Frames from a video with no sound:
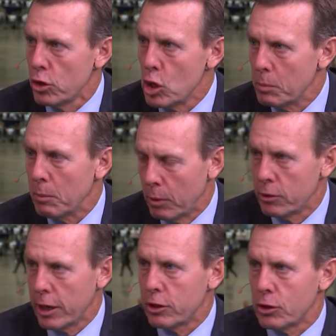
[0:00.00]
human
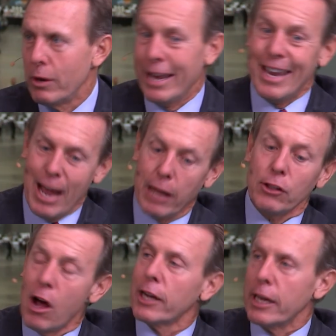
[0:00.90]
potential and
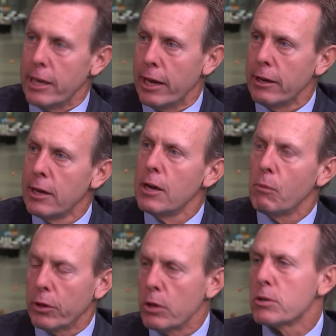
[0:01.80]
unlocking it
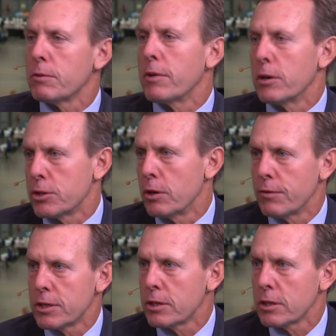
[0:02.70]
with use of their services.